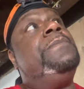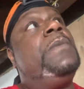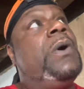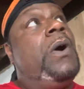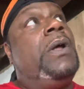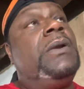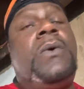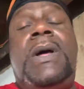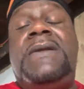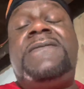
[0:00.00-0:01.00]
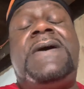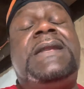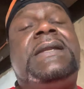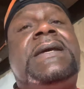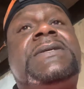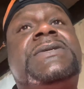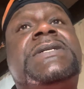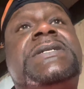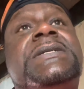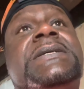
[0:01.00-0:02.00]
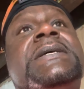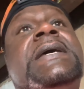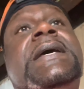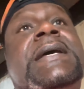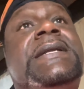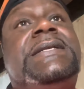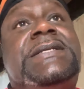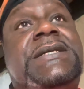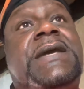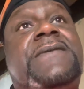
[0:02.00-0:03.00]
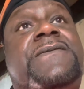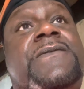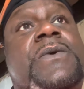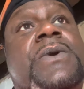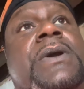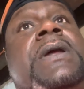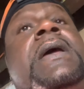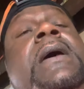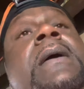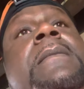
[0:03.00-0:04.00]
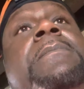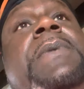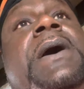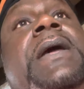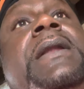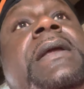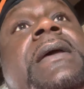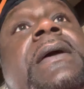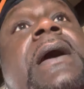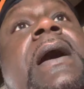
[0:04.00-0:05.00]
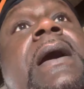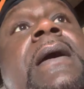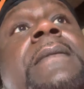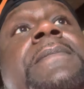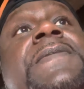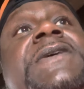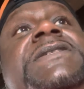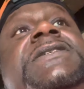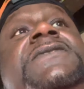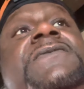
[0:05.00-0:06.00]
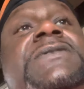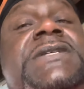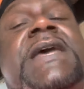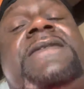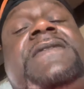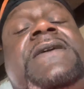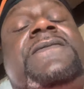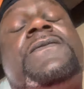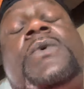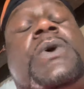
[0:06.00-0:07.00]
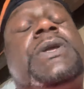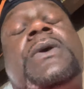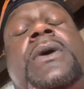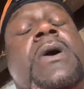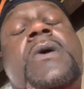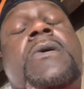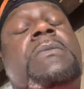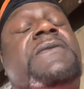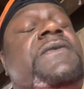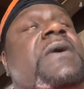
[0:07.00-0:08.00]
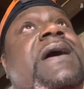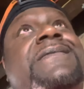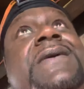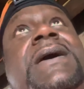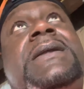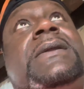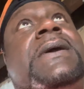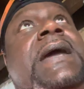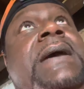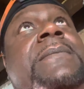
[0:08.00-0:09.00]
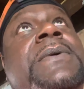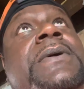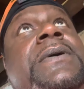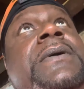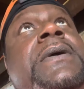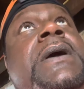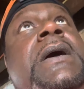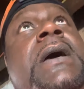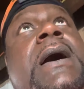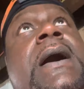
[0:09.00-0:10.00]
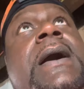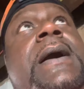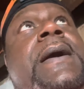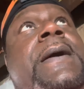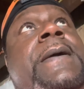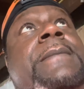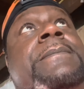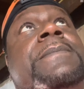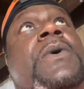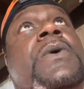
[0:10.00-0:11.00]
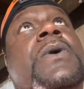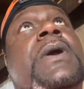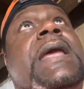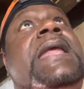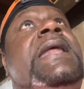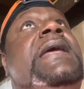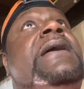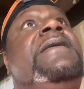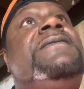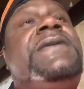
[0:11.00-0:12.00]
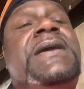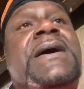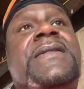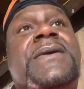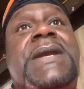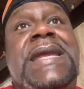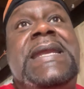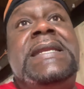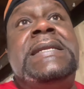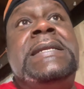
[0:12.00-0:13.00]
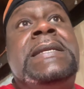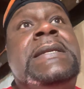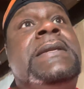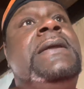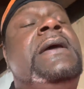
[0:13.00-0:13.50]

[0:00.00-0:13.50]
Call a qualified electrician to check for it. But this is for safety for your home. If you have Cutler Hammer or any of the other Eaton,